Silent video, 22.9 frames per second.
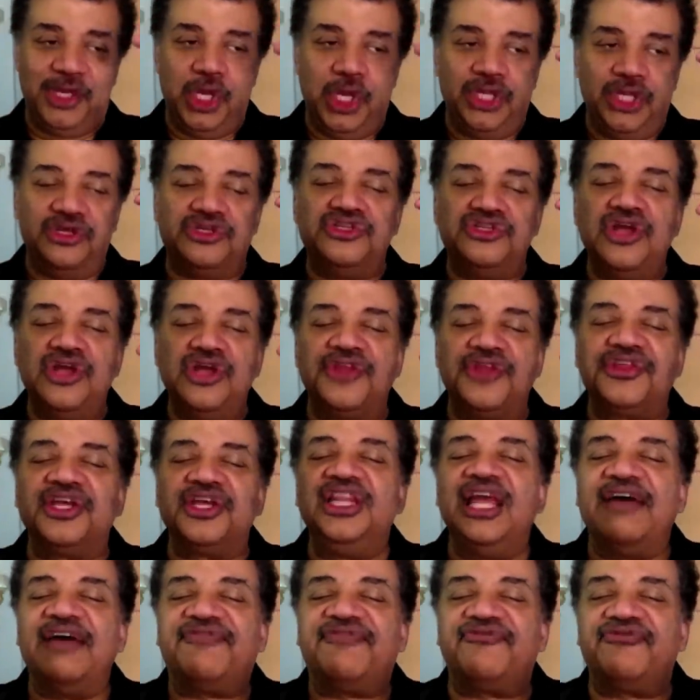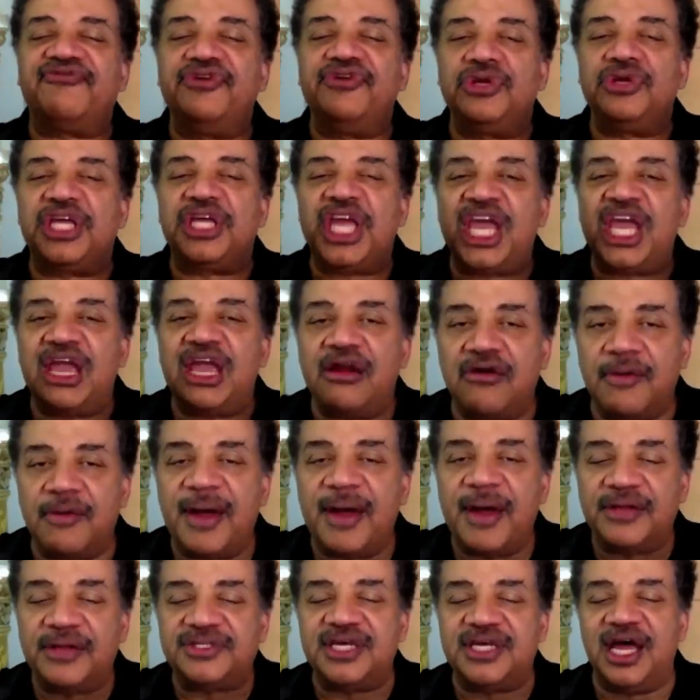There's nothing left for you to care
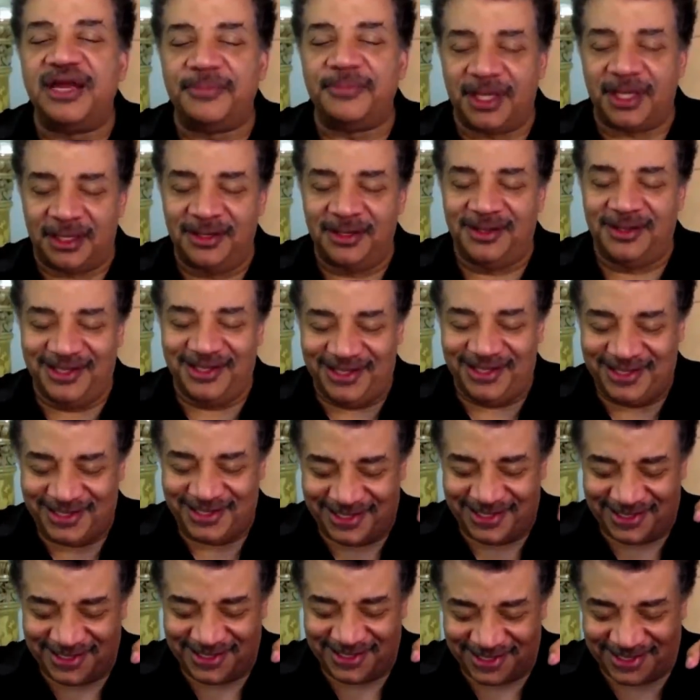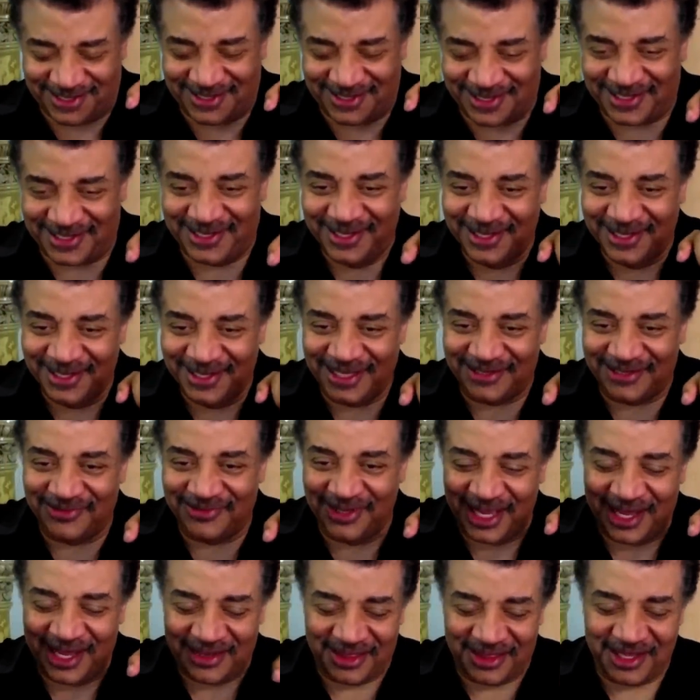about timing. That's
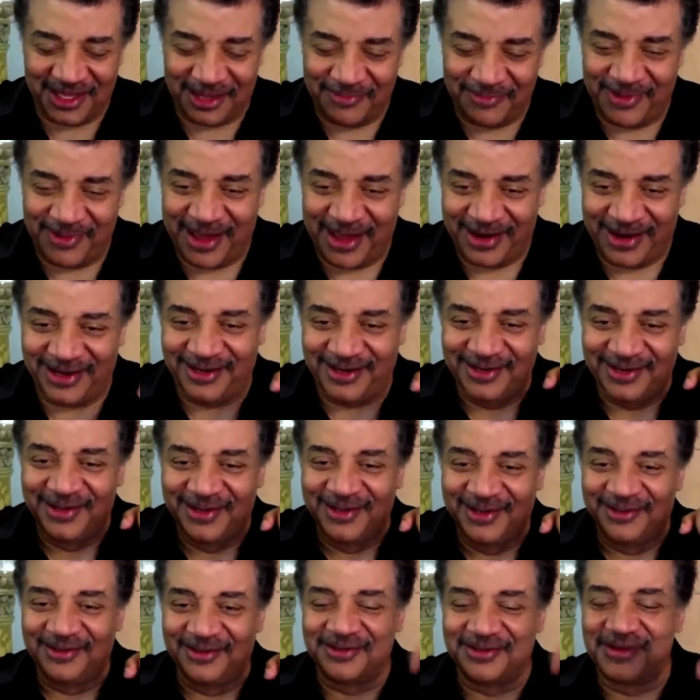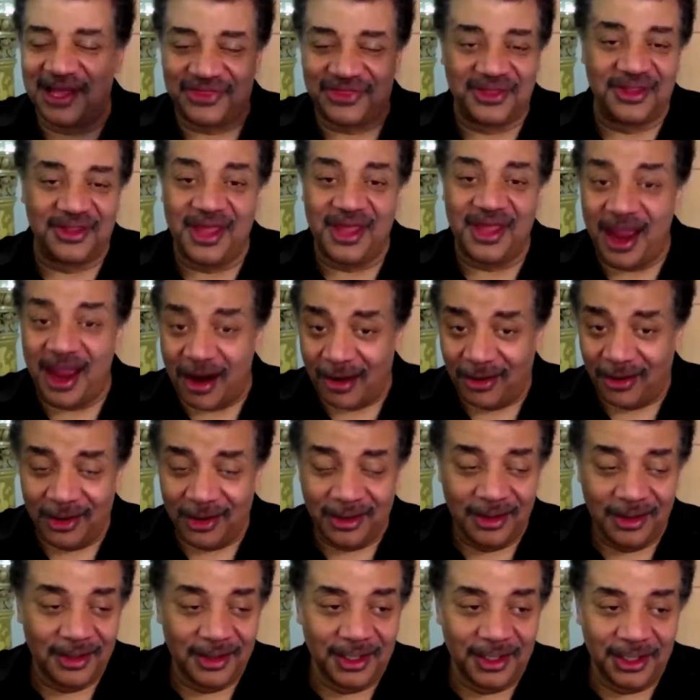really how to think about it. There's nothing there.
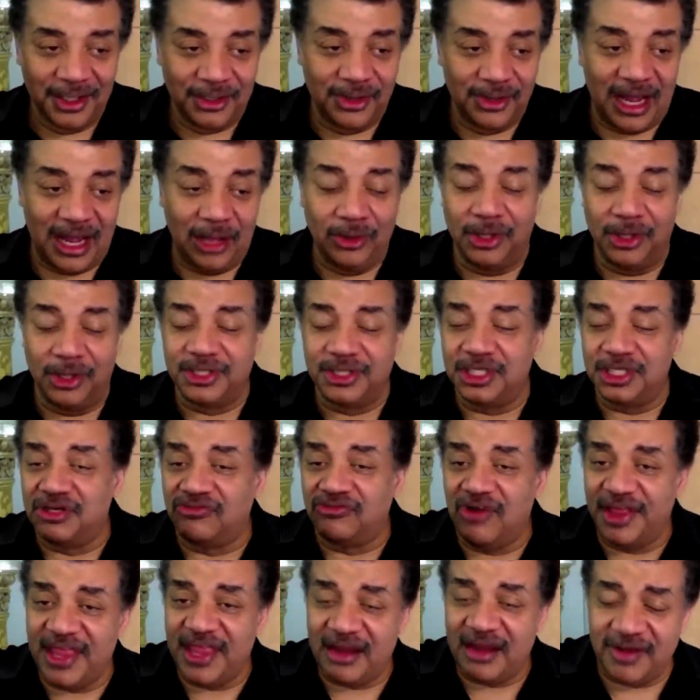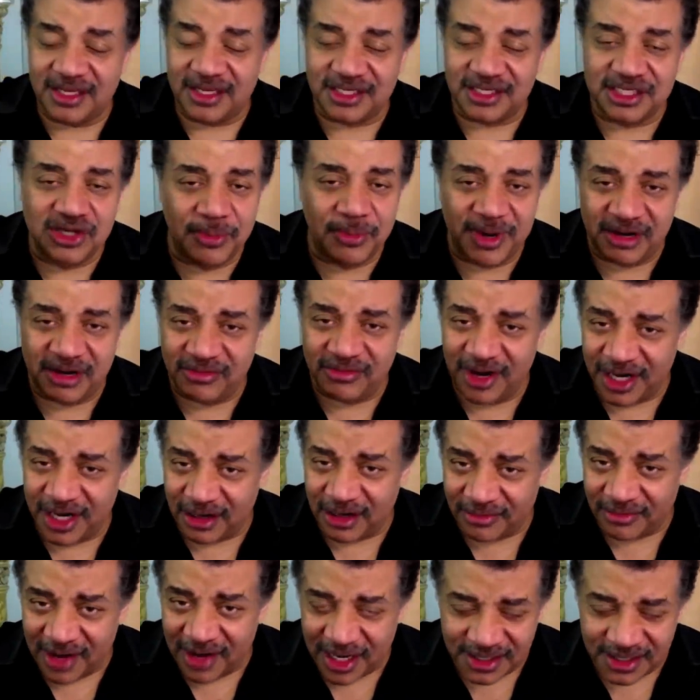You know, how long did you run that race? There's nobody running a
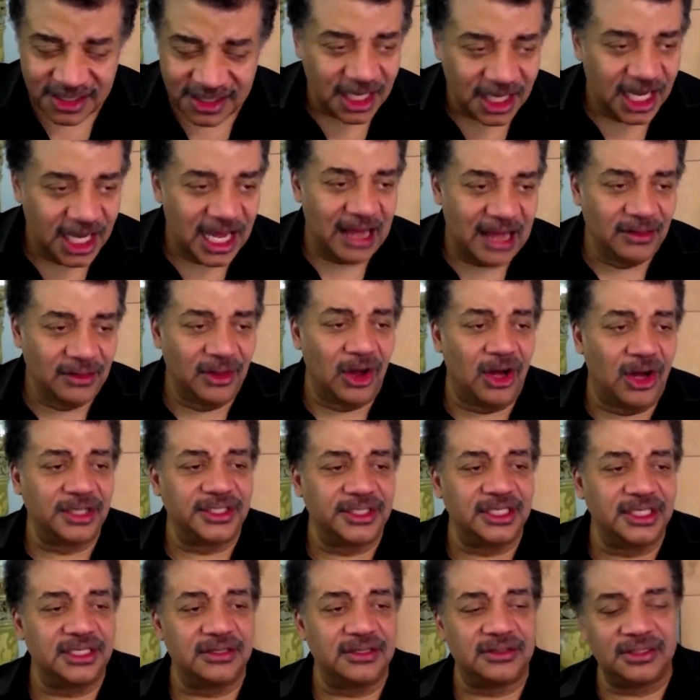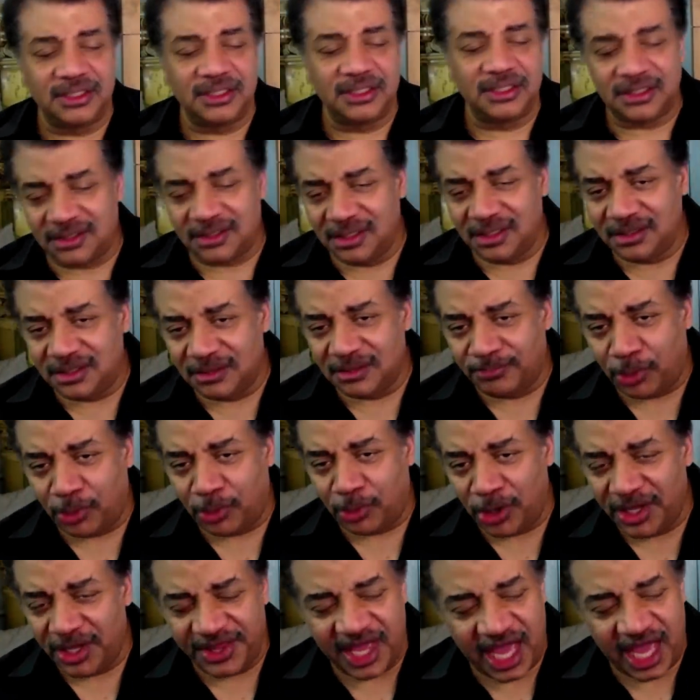race. How long did you
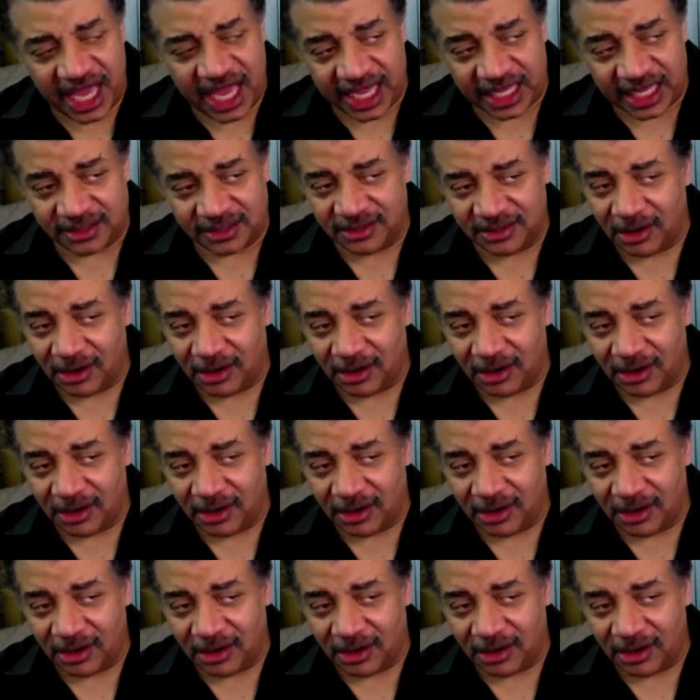boil the egg?